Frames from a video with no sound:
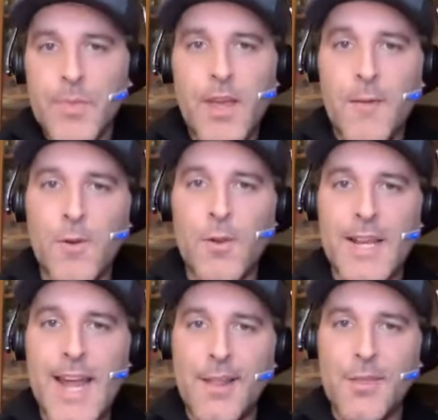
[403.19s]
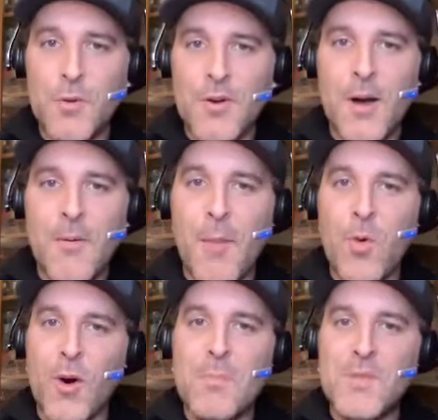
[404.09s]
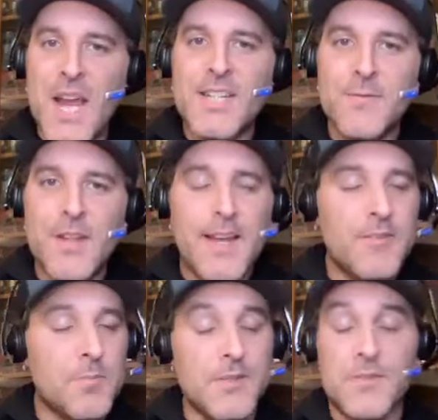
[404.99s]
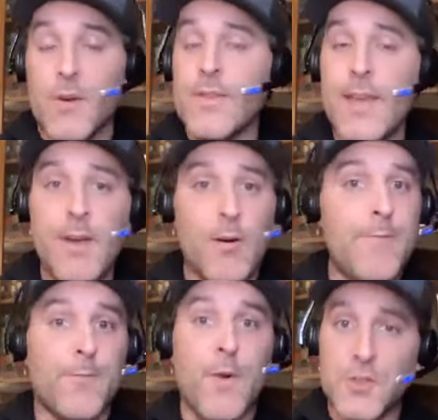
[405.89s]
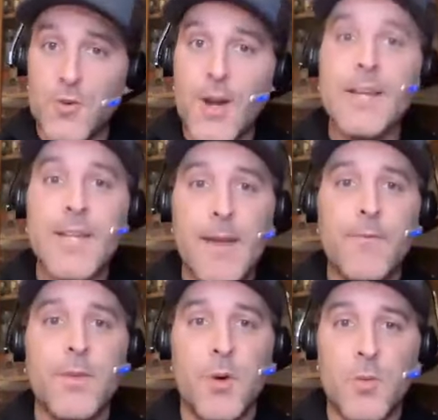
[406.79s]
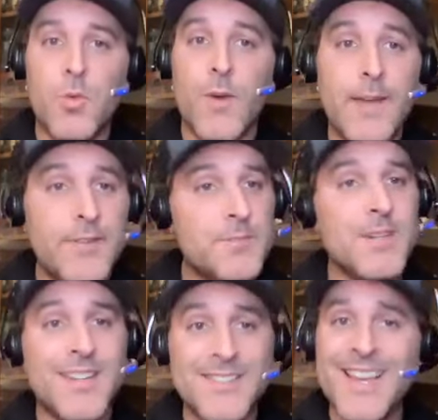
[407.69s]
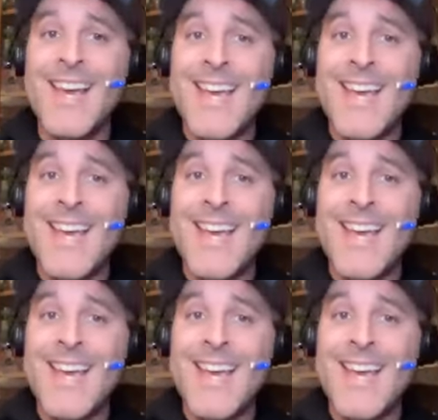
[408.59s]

uh, if we're looking at it through a, a more objective lens, but certainly a very frustrating day for the Baltimore Ravens because,